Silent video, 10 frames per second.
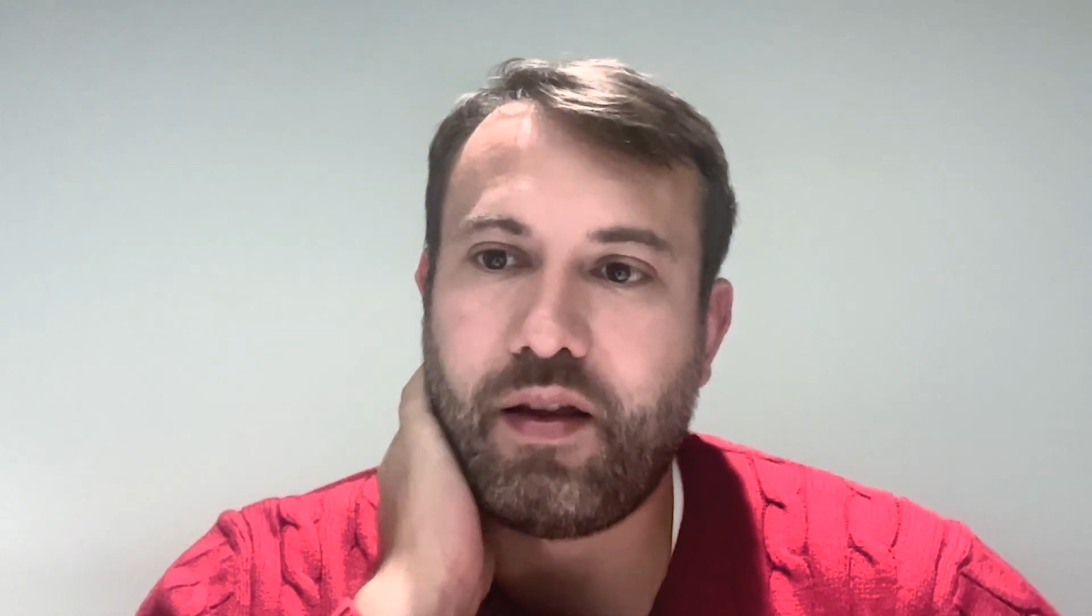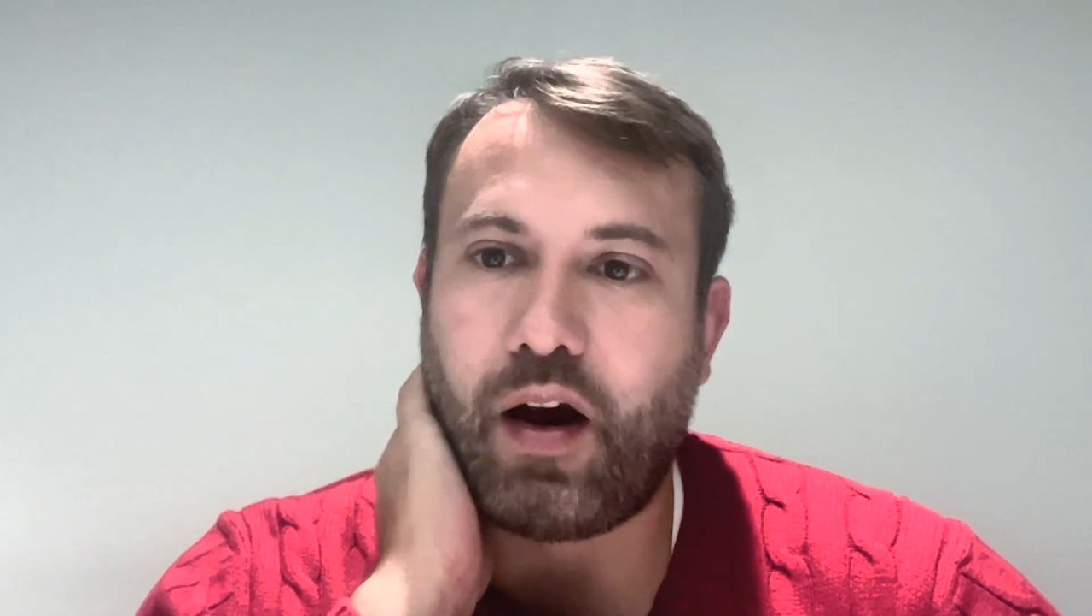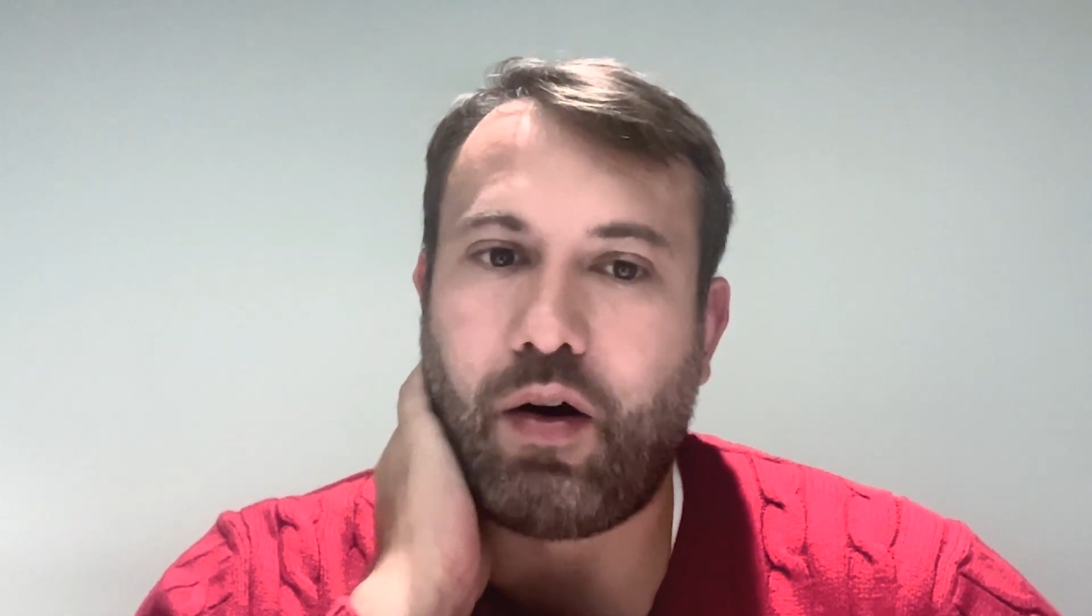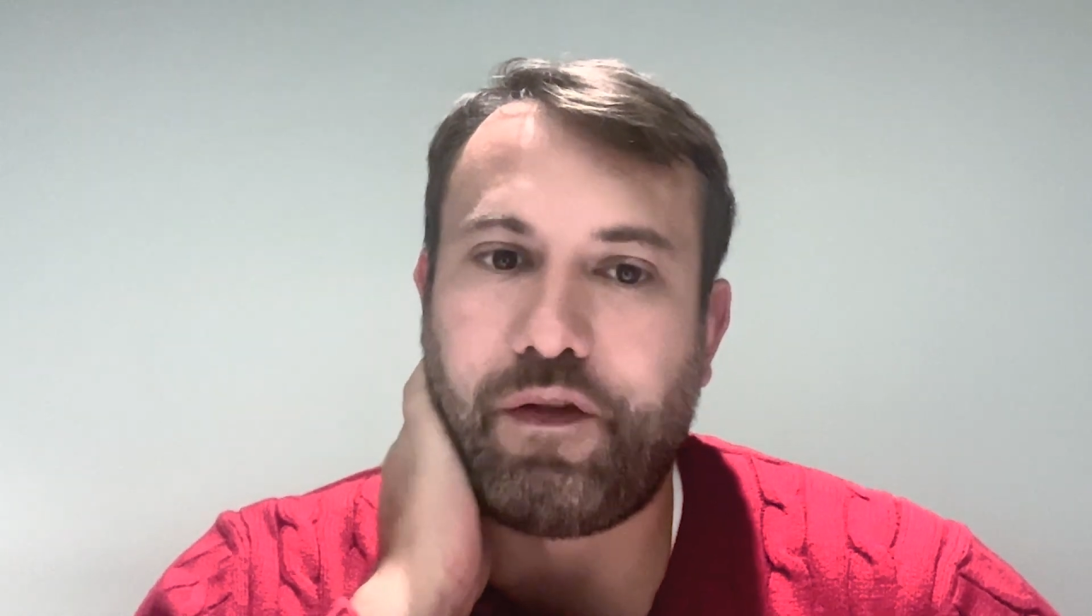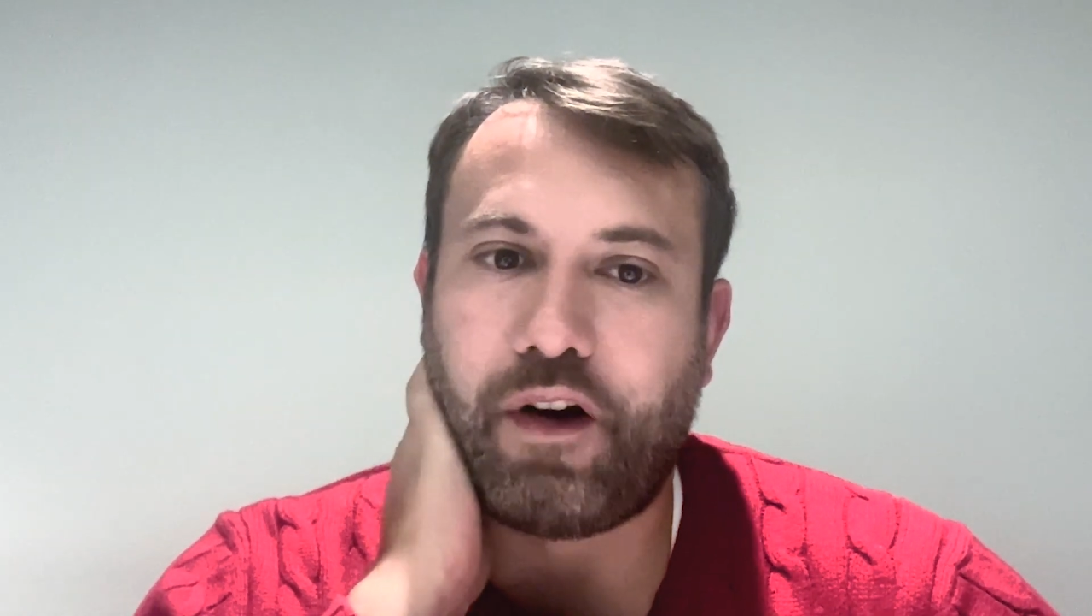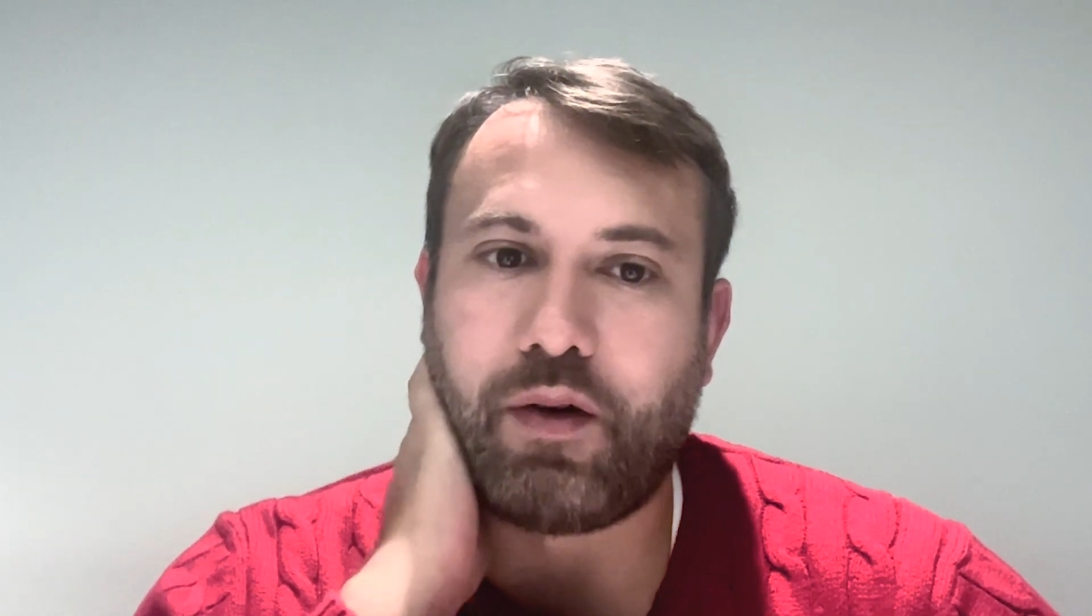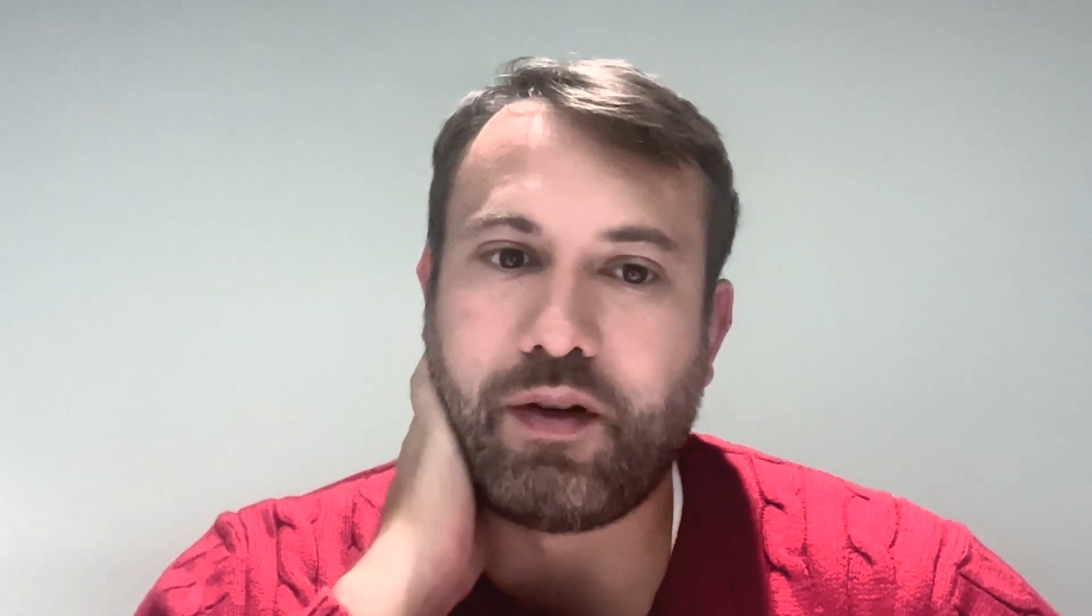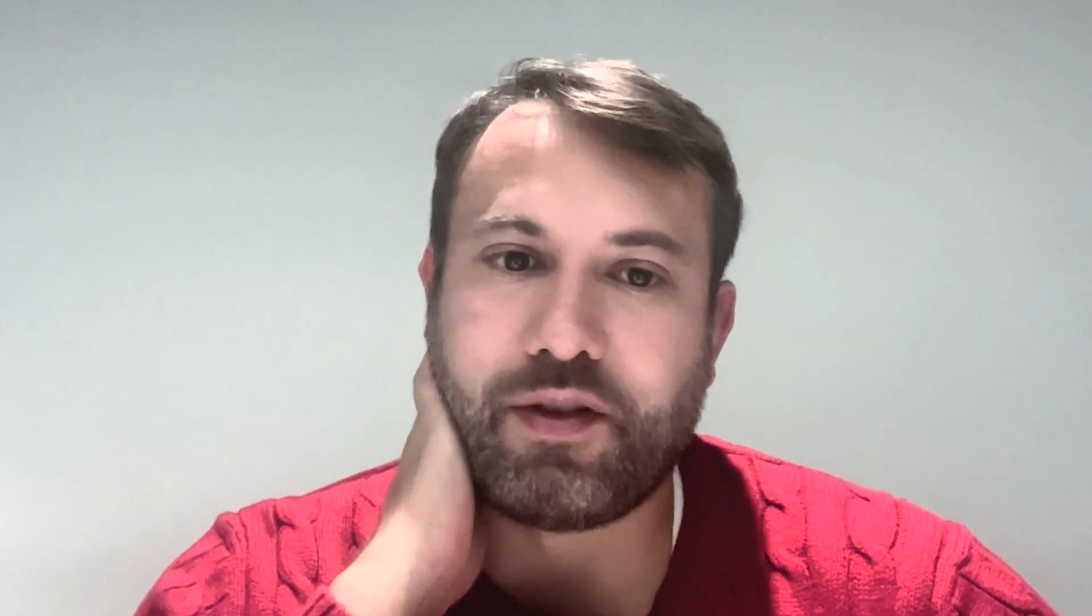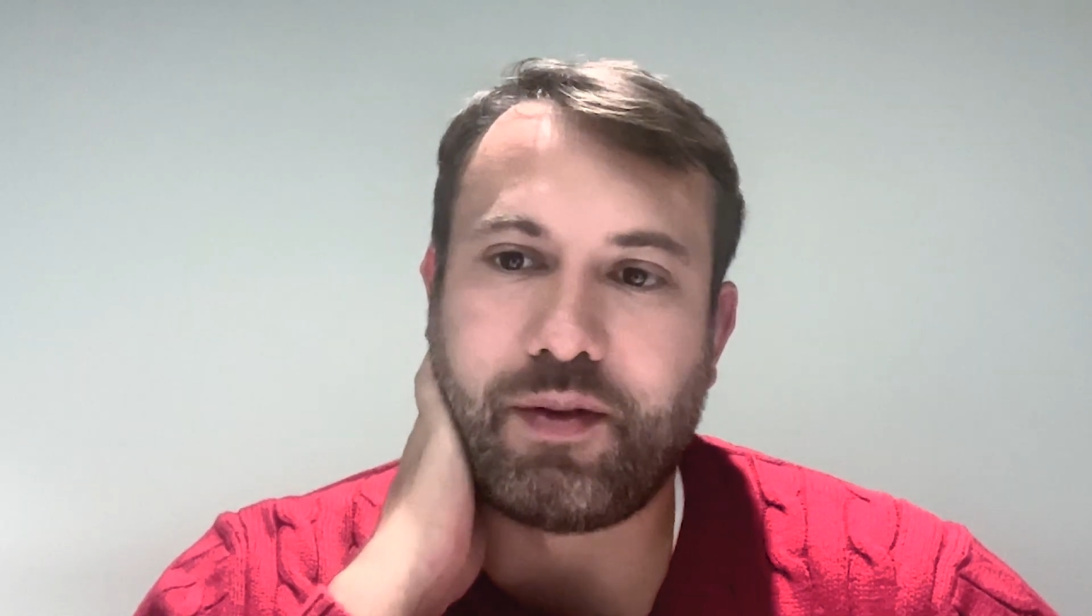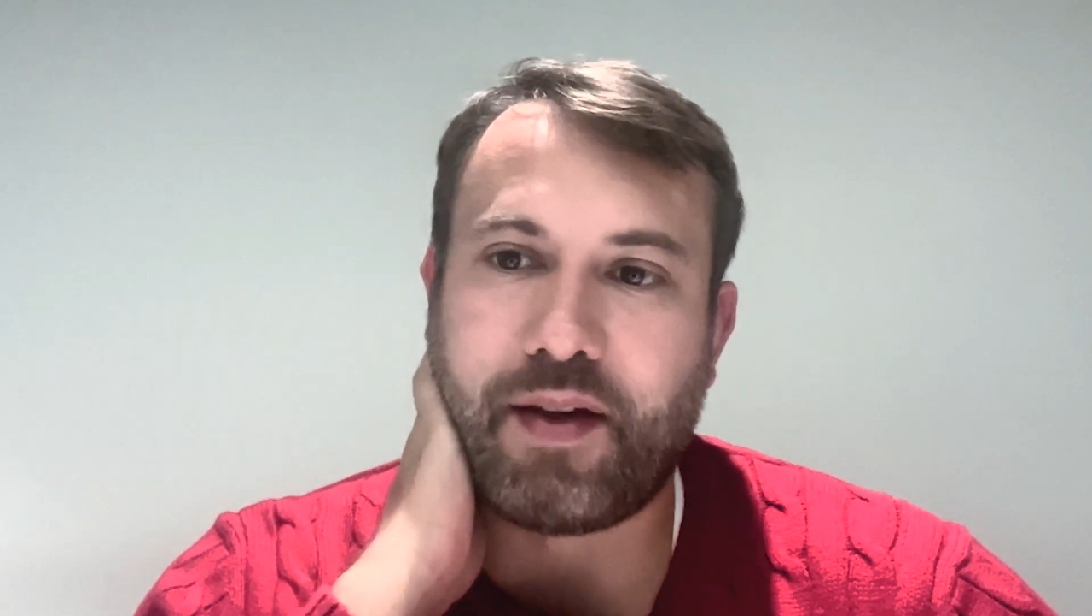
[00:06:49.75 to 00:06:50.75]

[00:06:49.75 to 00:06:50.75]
our founders and